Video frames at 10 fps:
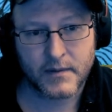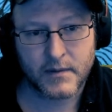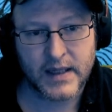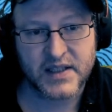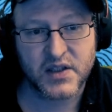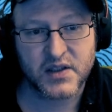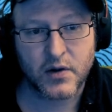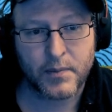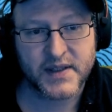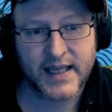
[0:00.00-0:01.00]
let's just do
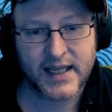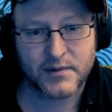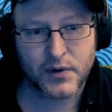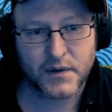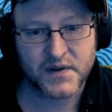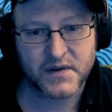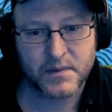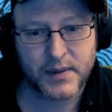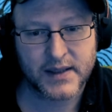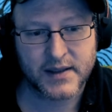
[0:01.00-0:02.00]
a pretend move. So I've
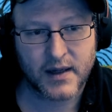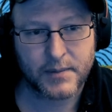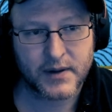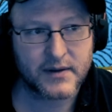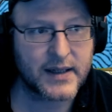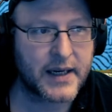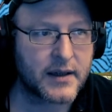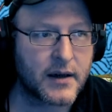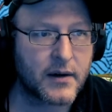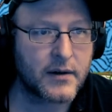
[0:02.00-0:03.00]
just picked it up and let it
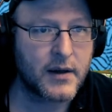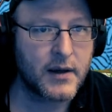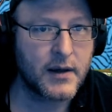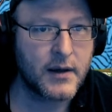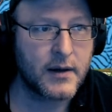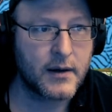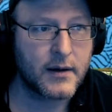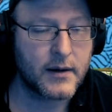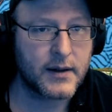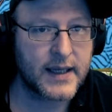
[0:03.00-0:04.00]
go.
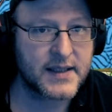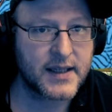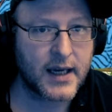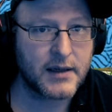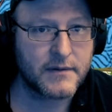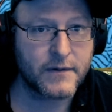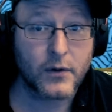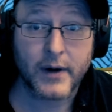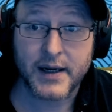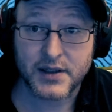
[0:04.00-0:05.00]
Let's gain
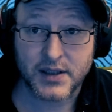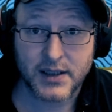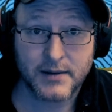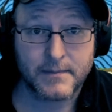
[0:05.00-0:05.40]
four energy.